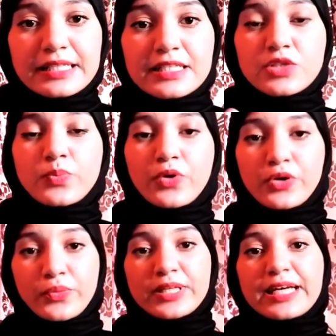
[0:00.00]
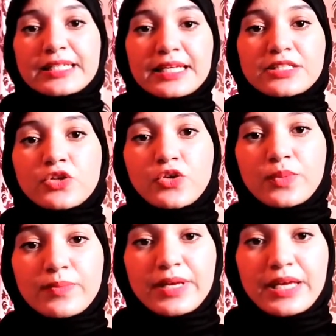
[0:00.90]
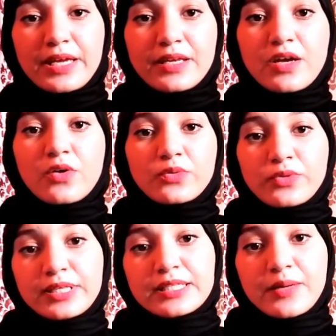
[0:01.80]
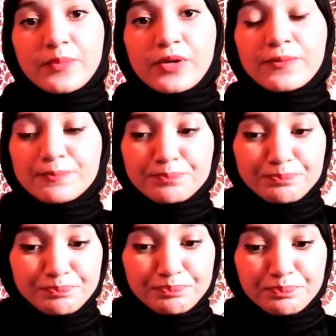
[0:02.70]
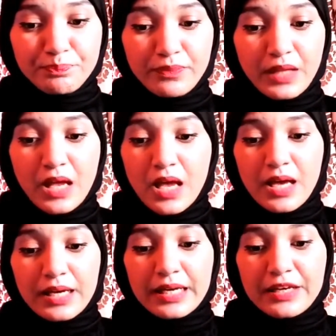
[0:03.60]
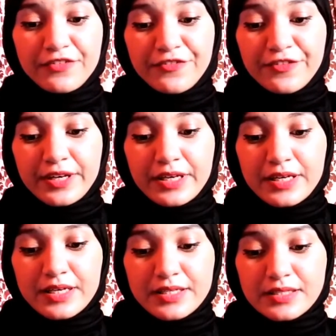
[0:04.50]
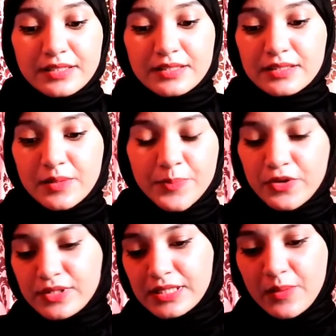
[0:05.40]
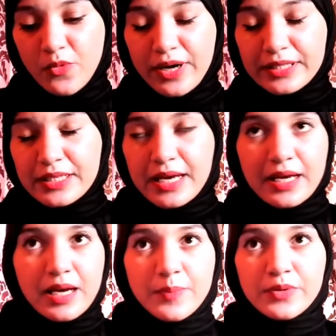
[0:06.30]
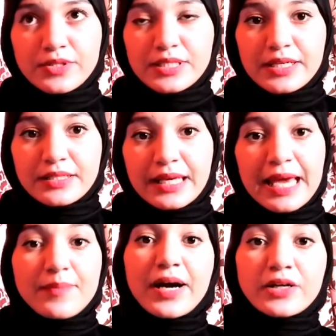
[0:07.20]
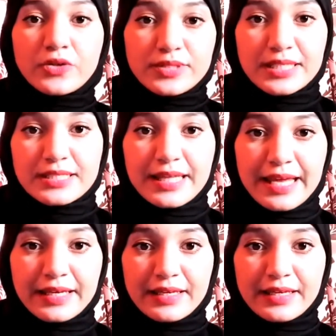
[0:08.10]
It is born with us as human being. For example, if suppose a person came across a snake,